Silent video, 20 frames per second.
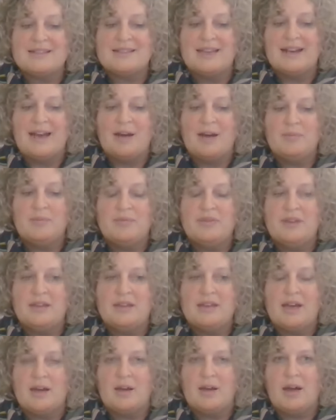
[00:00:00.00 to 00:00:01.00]
set up
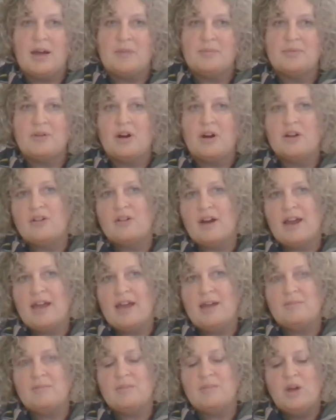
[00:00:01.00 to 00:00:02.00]
a
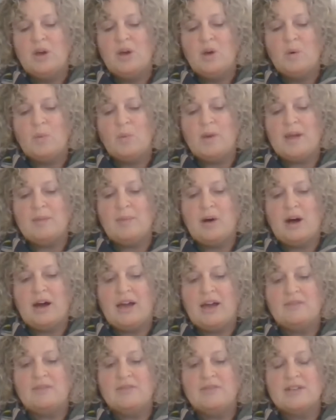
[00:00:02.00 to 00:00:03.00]
program
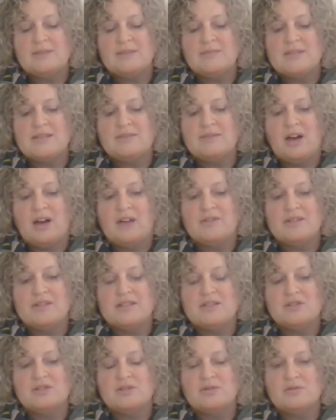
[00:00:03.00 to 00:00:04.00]
whereby victim survivors
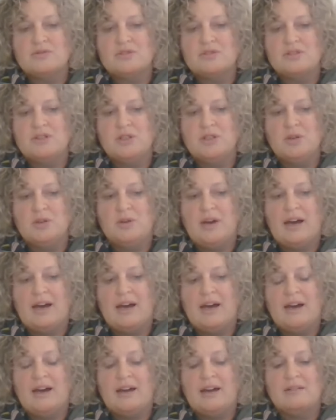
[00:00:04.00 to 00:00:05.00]
and children who
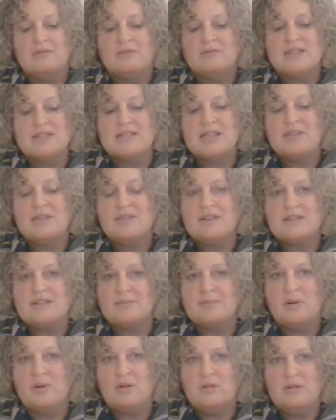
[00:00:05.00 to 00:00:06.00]
are receiving
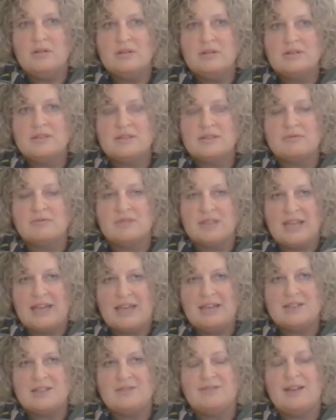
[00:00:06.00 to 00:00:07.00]
support
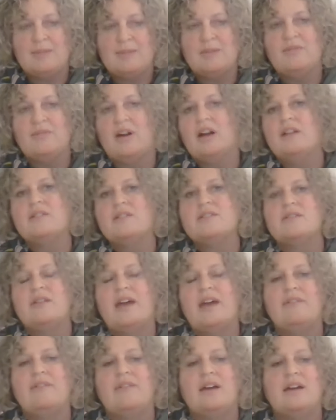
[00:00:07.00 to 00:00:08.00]
related to family violence, who
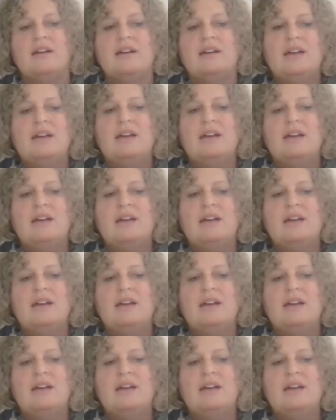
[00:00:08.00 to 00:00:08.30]
have a